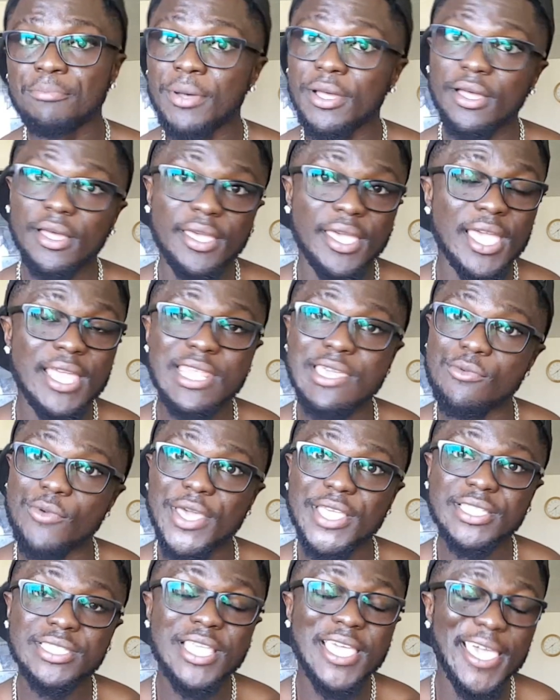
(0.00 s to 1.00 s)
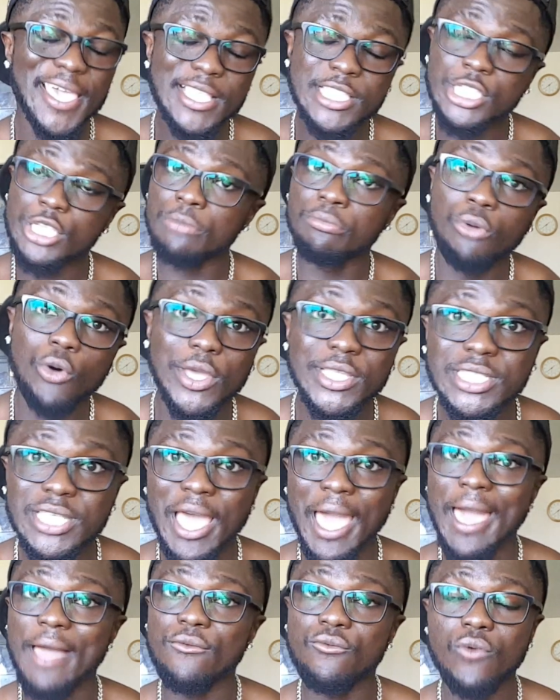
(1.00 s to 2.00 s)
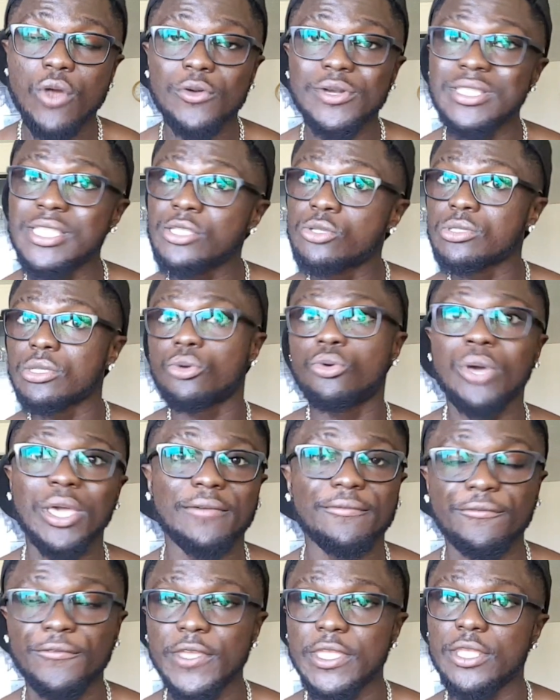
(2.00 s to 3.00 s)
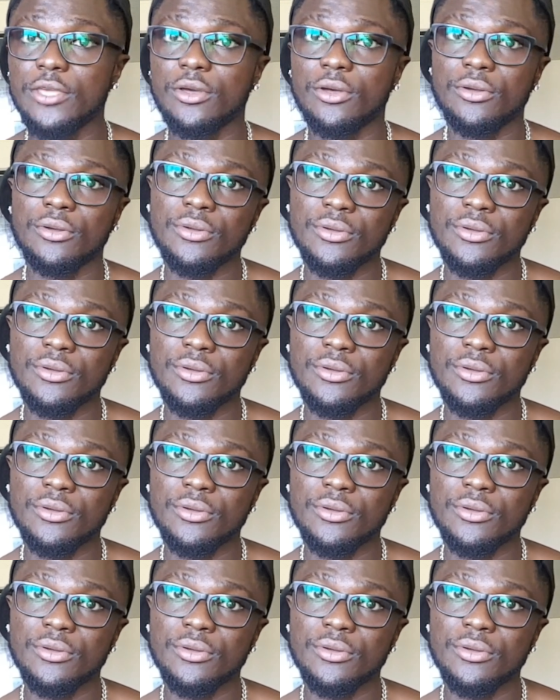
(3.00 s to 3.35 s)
But anyways, it's your boy Tyrone. This is a quick video.